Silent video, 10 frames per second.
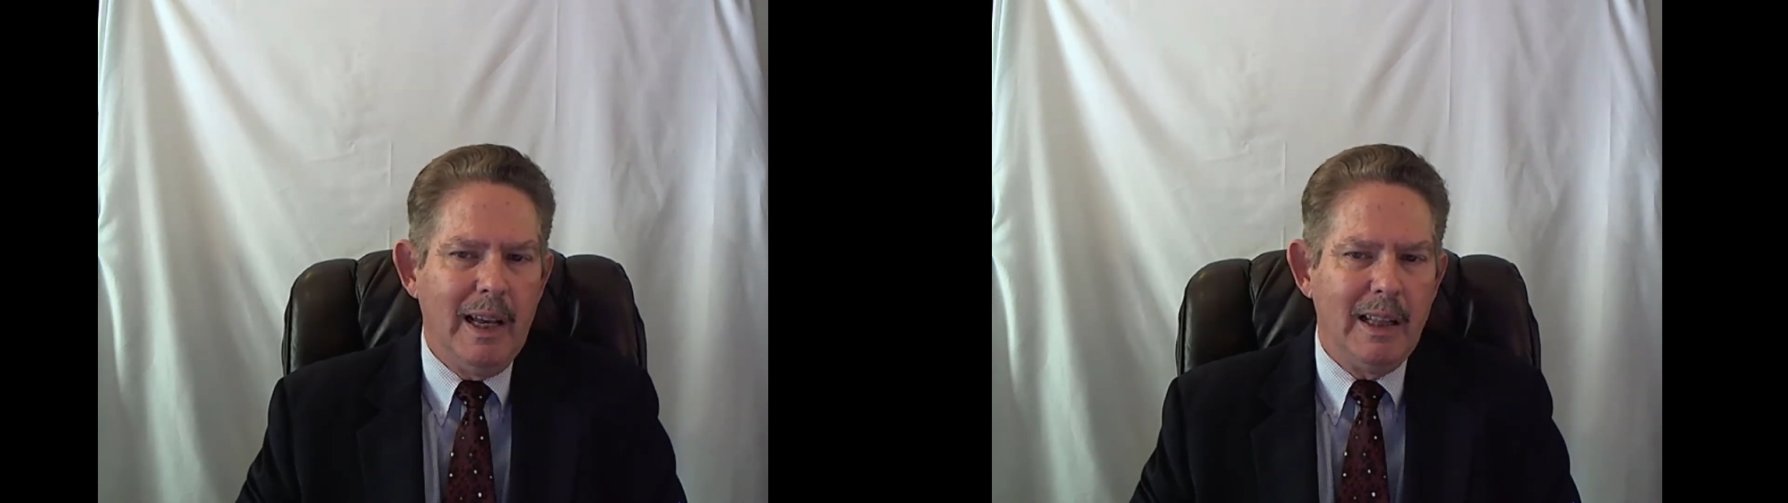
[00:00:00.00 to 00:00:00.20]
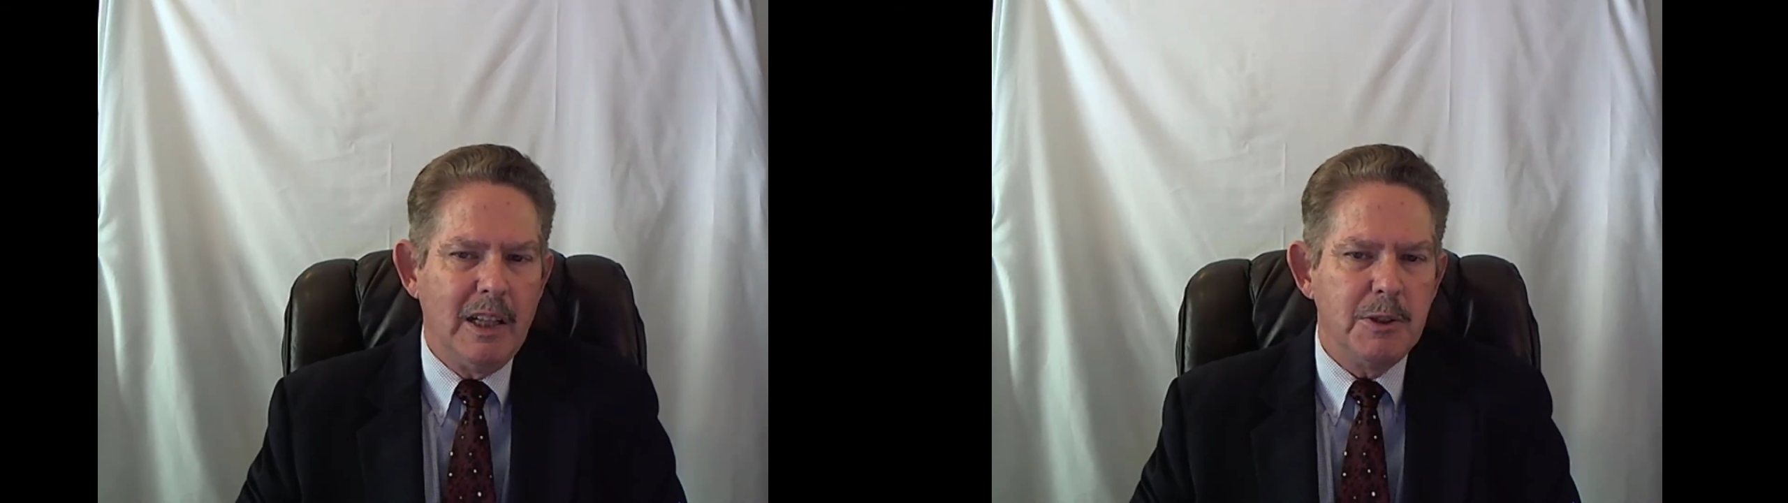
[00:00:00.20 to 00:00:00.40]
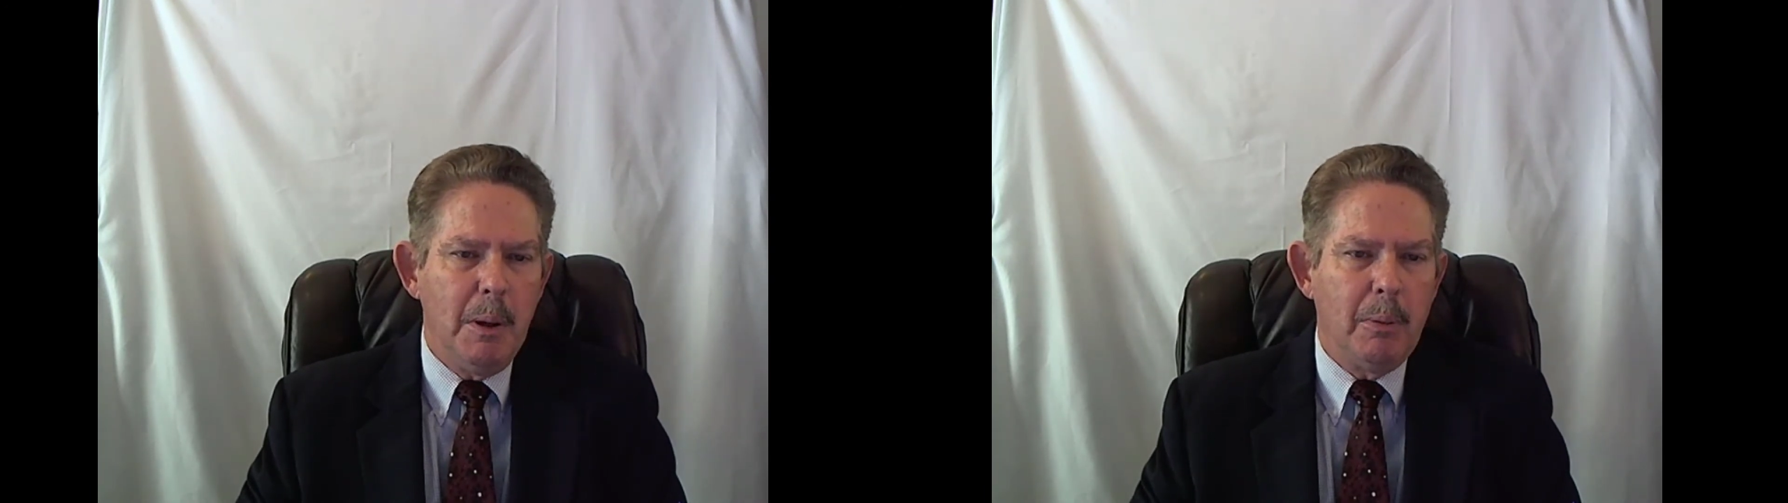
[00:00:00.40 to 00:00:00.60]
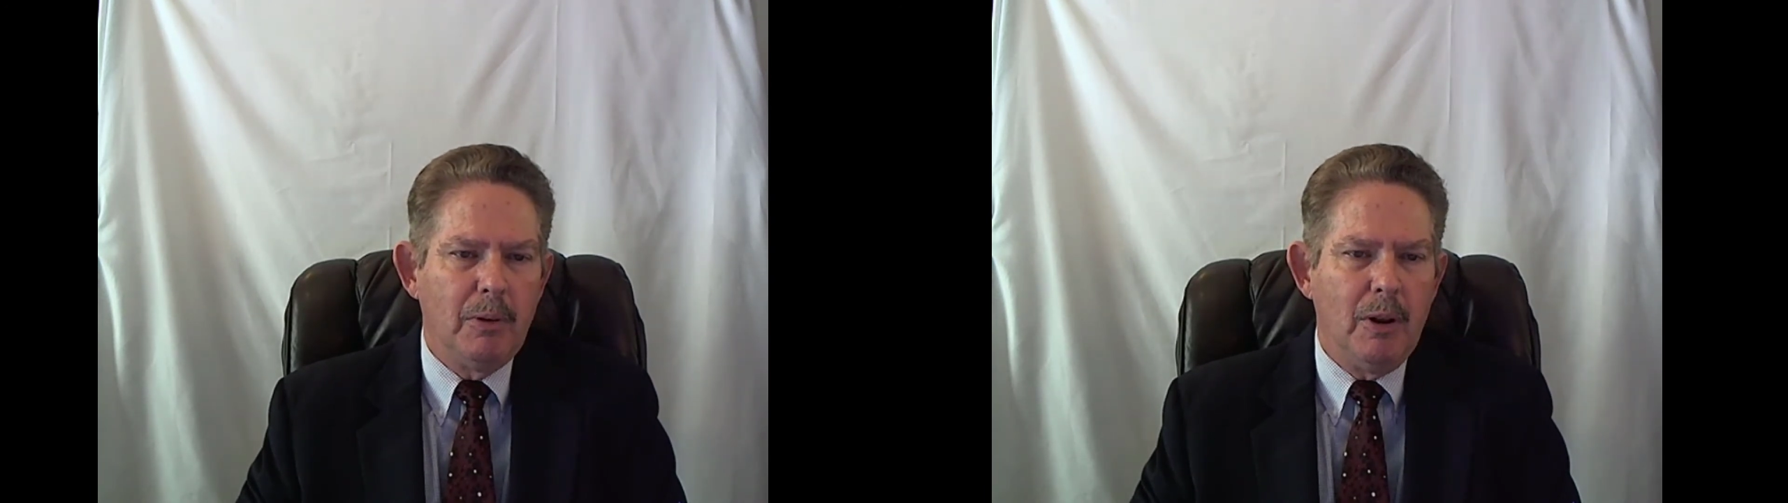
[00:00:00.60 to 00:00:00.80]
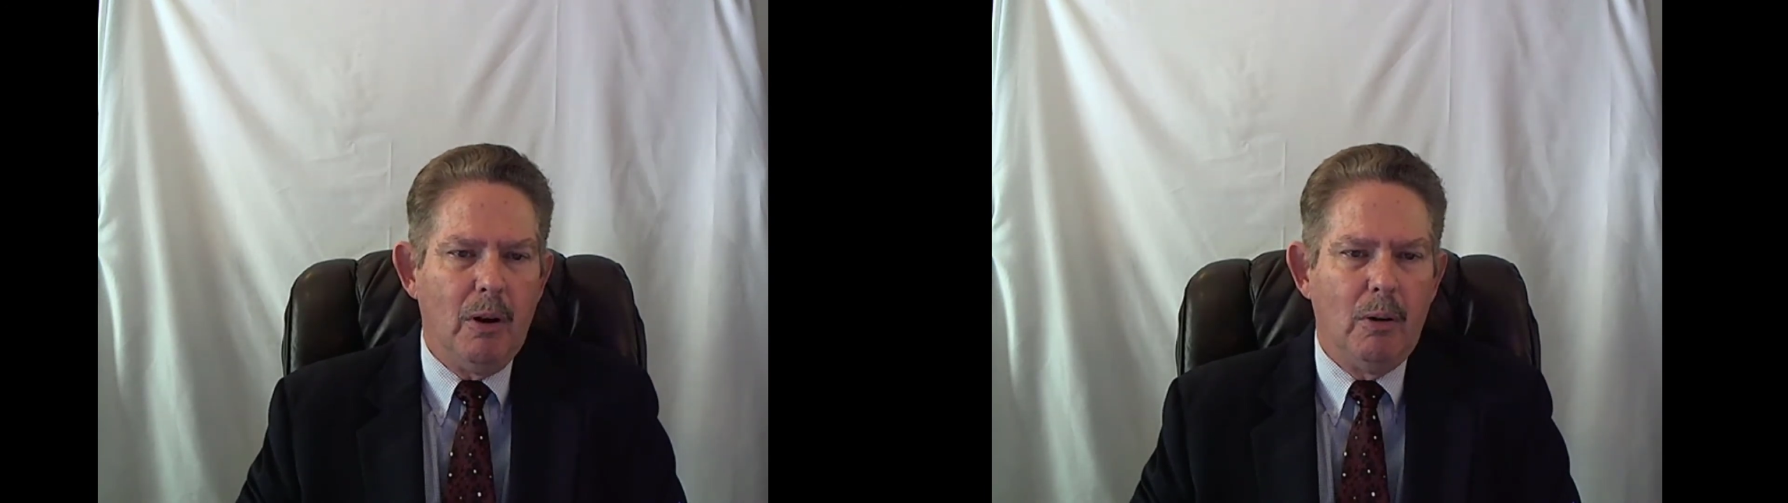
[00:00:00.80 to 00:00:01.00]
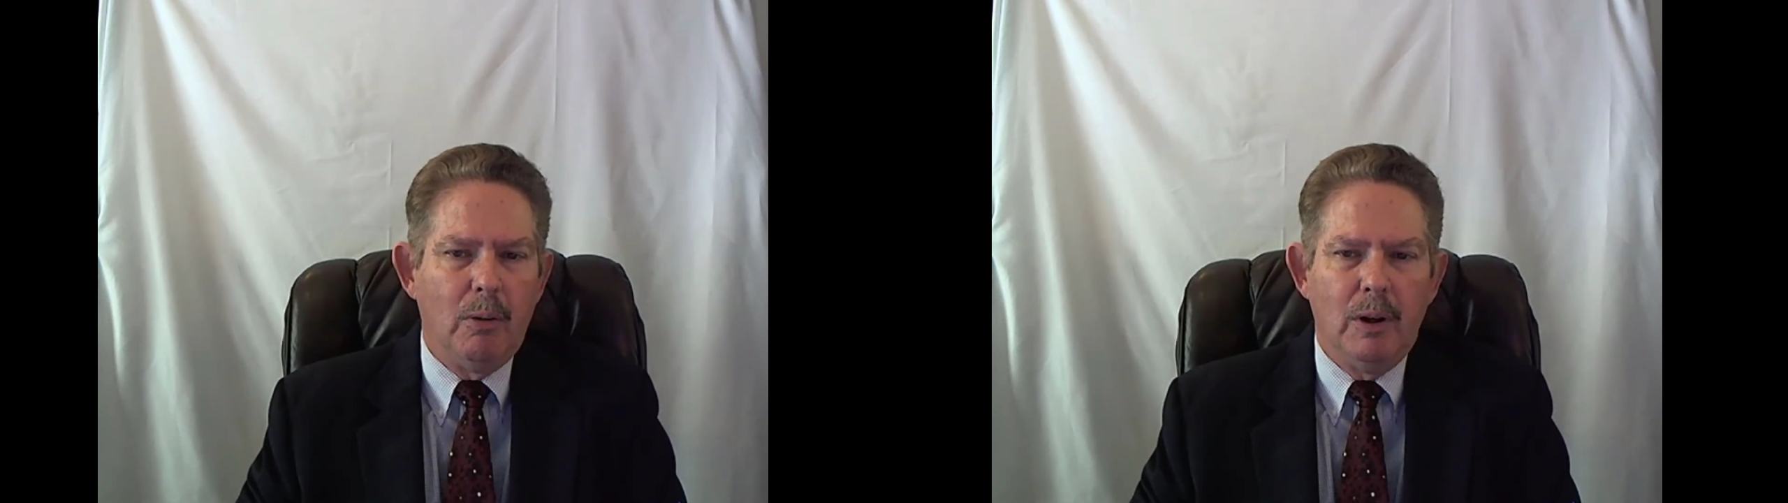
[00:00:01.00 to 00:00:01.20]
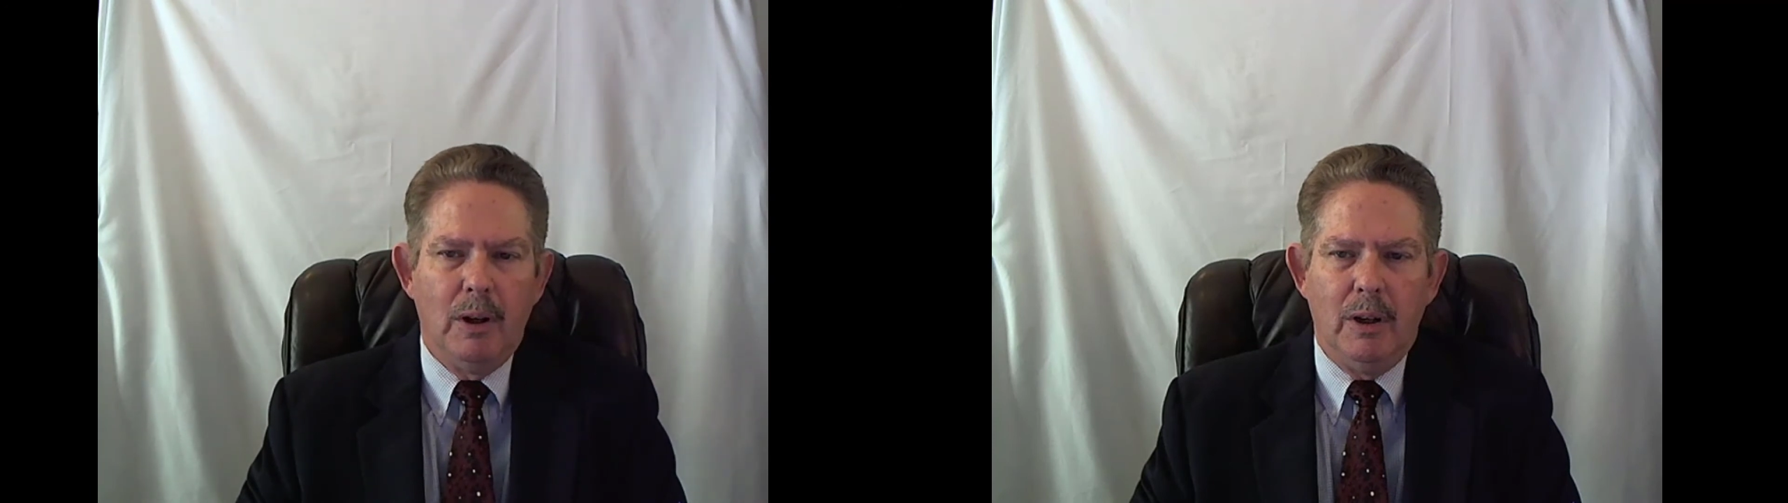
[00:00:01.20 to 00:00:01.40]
It lets people know